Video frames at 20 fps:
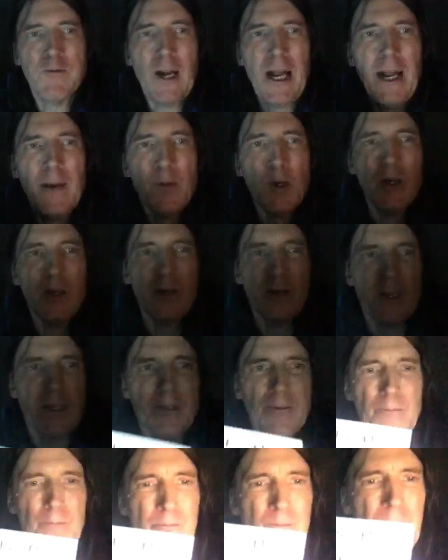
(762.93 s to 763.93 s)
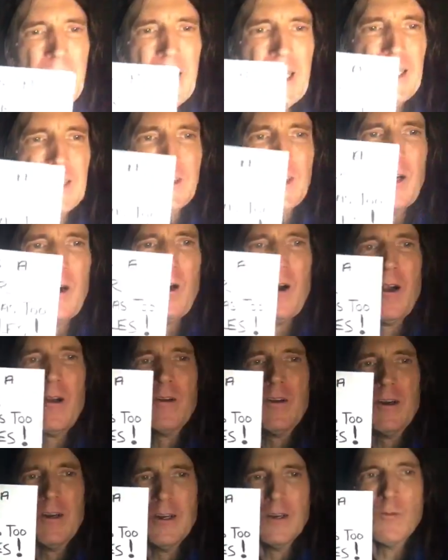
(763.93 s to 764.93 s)
grammar is a
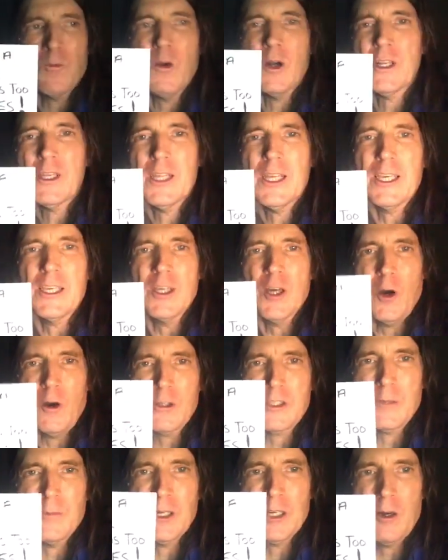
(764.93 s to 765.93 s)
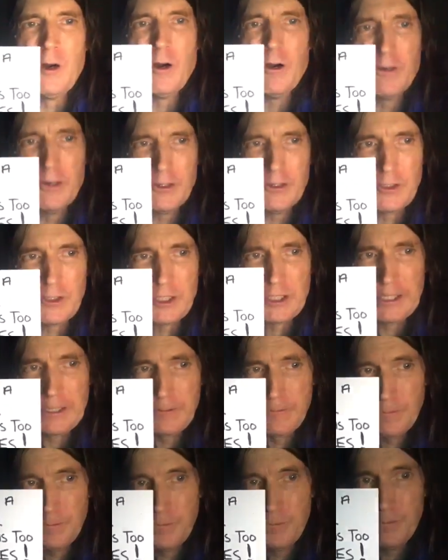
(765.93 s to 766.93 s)
horror, one of the ultimate horrors,
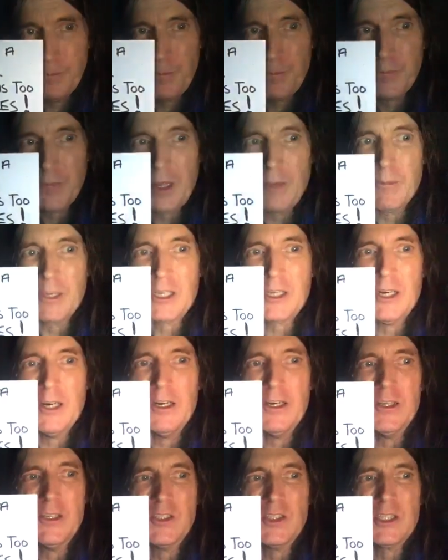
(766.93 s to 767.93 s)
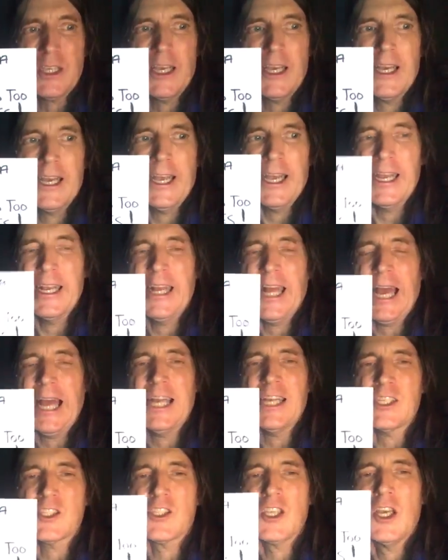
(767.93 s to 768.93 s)
because it
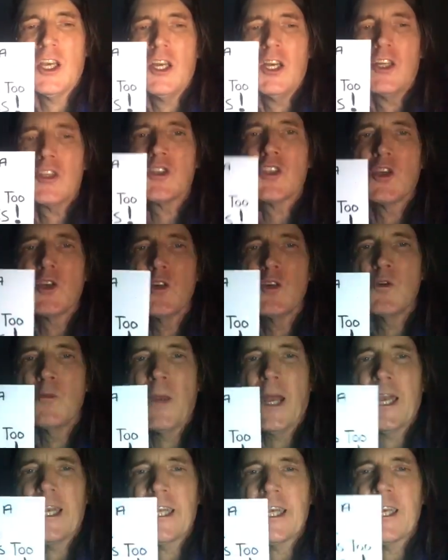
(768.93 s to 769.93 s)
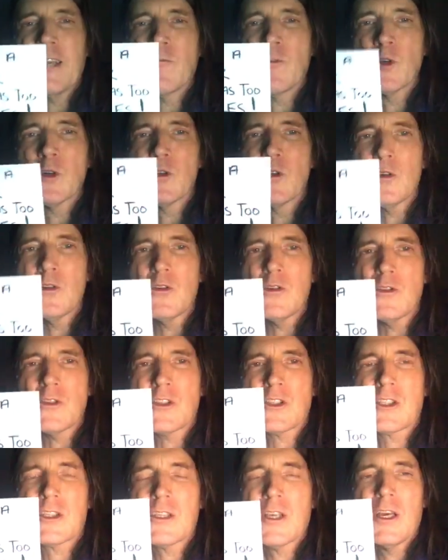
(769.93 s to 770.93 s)
has too many
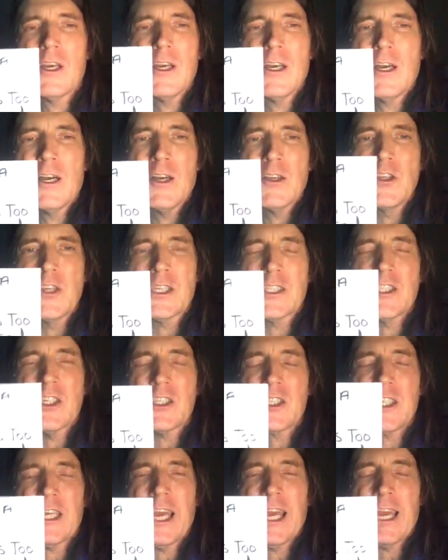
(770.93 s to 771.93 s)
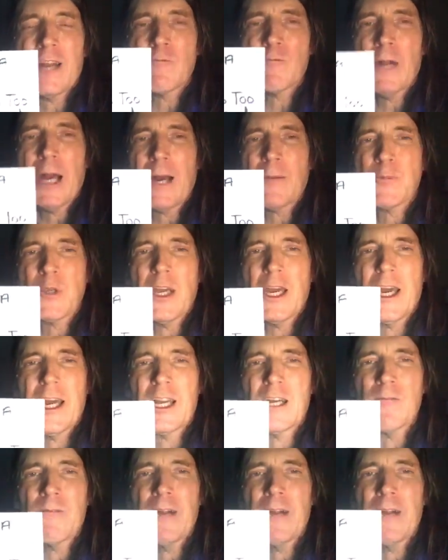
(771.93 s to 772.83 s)
rules. You just can't wrap your head